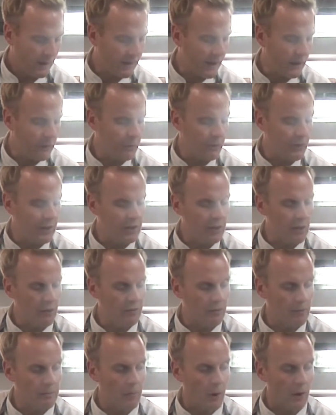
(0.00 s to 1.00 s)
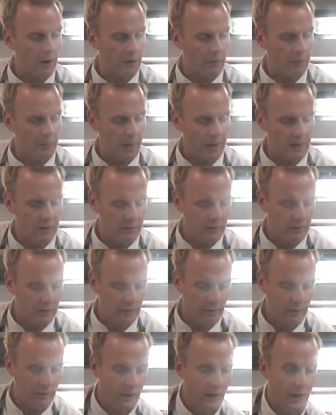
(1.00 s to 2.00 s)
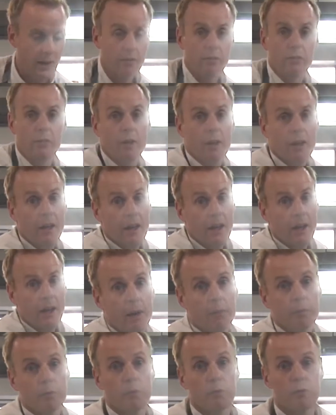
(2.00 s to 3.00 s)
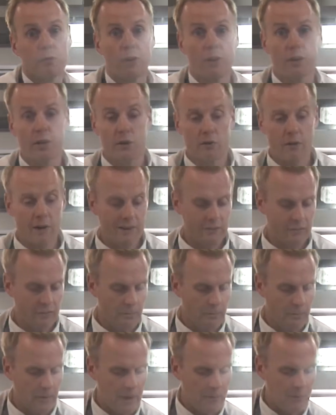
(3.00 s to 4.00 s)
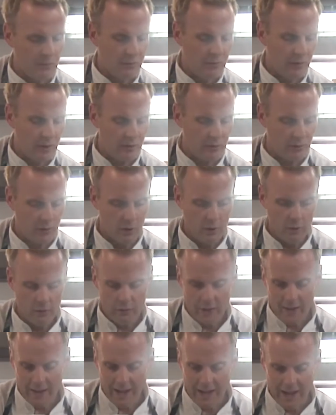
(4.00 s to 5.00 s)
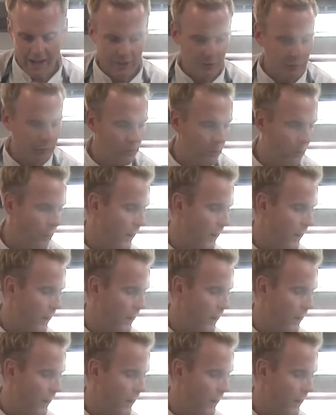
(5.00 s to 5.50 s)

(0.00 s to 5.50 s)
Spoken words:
Again, we're going to use the microplane to do that, and I'm also going to grate some lemon zest over as